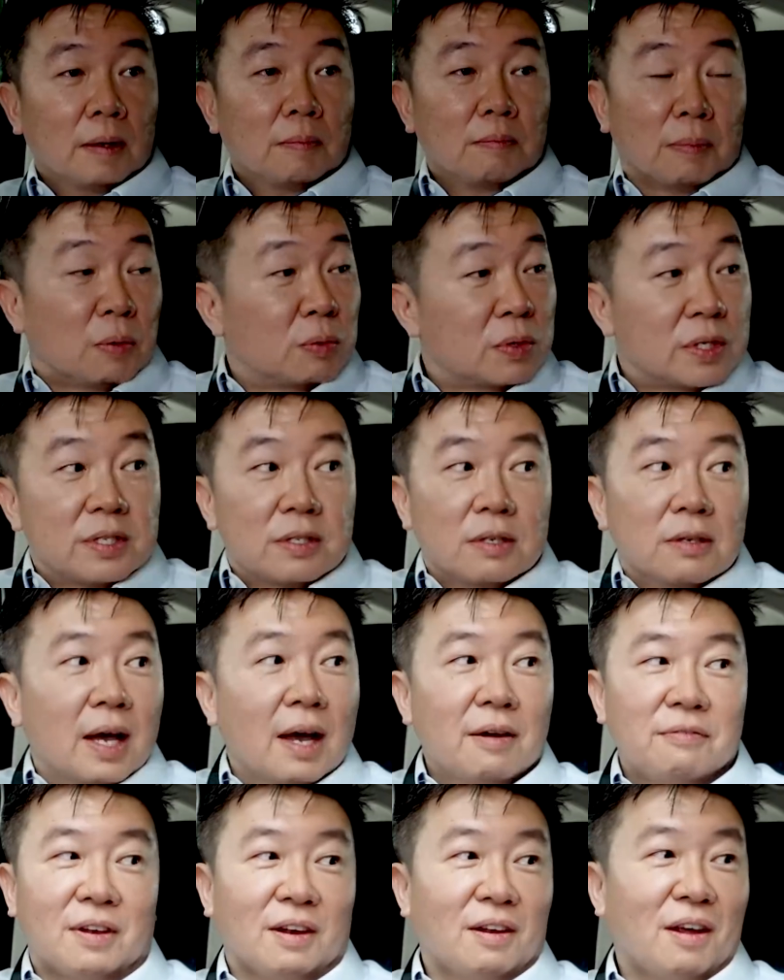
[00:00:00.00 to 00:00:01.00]
But we still
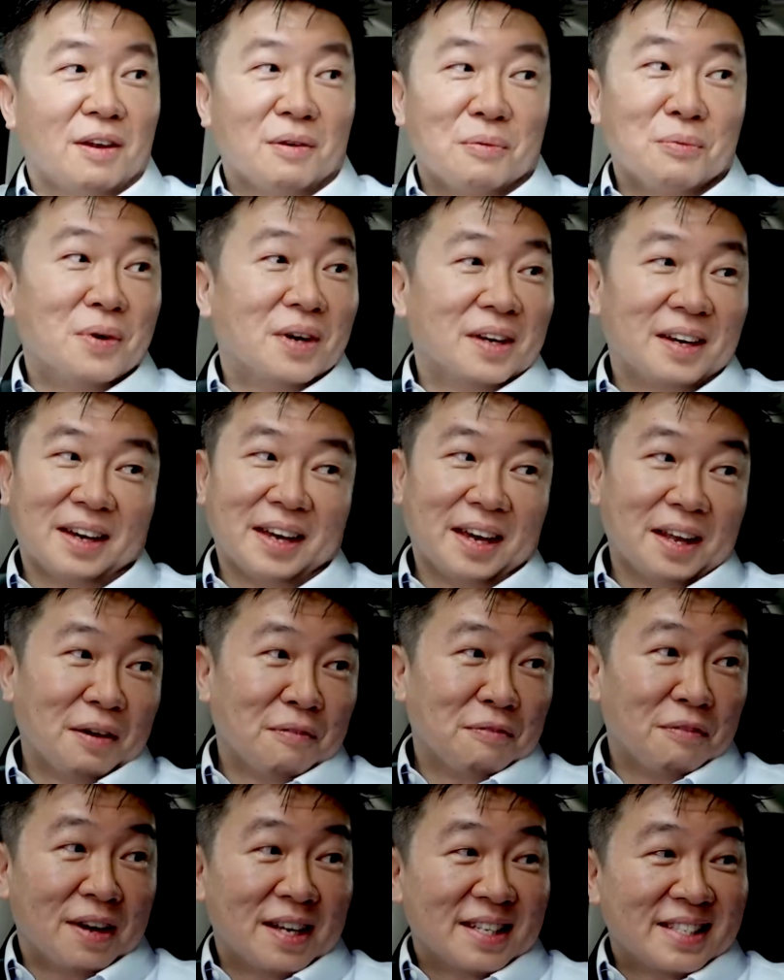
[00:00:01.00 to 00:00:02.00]
have a lot of work ahead
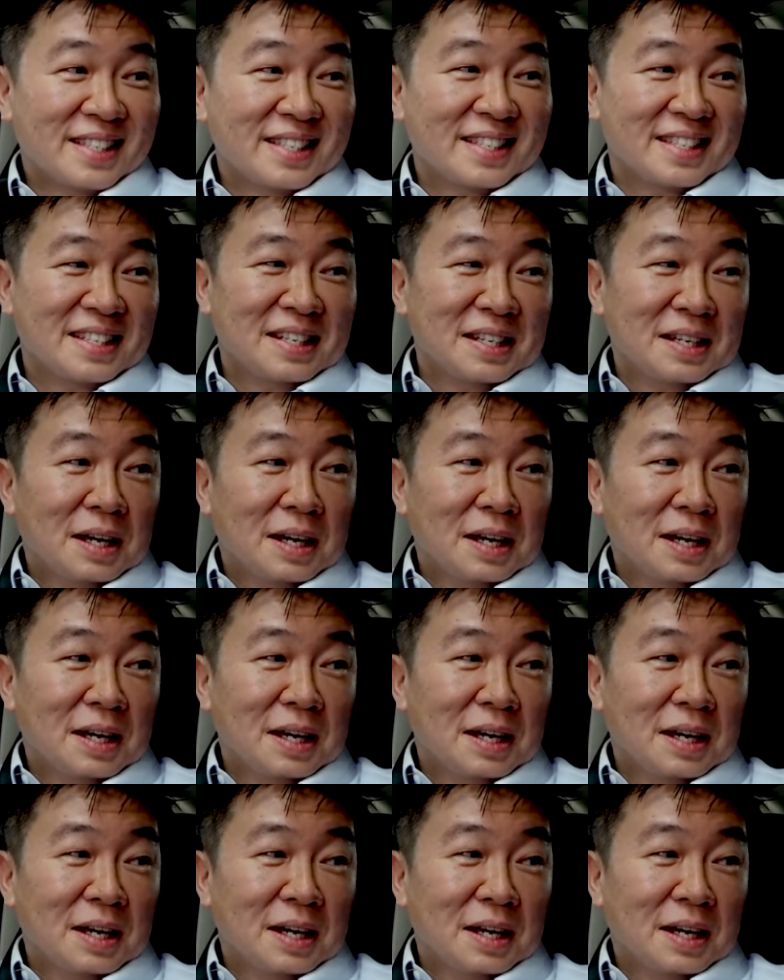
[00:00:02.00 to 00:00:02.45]
of us.